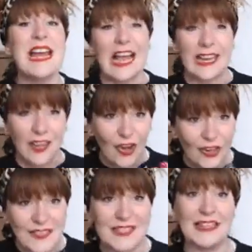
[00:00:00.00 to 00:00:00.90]
I'm going to
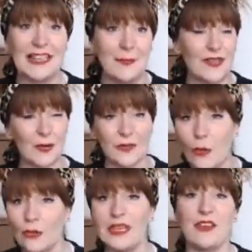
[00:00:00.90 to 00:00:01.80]
constantly be sort of
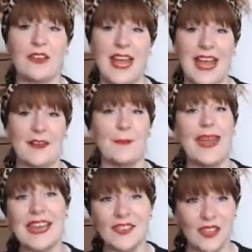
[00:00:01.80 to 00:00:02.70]
holding your hand,
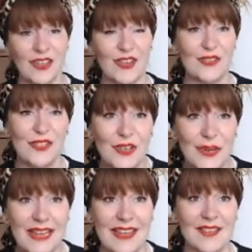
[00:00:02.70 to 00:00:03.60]
making sure that you're
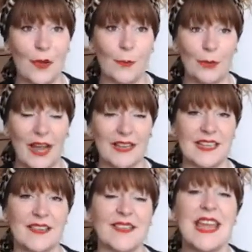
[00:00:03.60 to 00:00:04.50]
doing this home
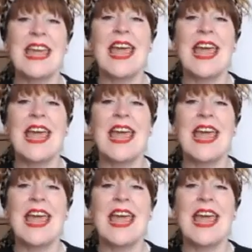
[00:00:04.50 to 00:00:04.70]
practice.